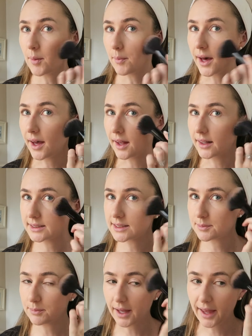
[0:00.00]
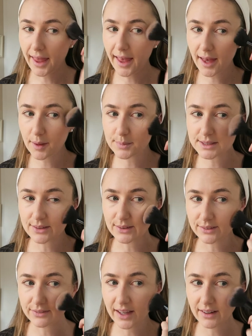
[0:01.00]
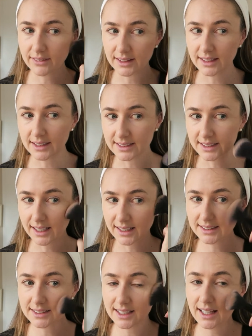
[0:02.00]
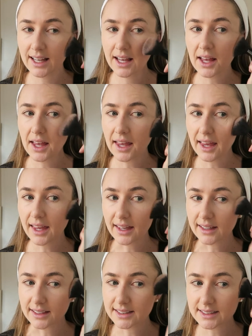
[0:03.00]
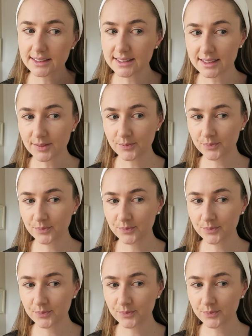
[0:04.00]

But my absolute favorite these days is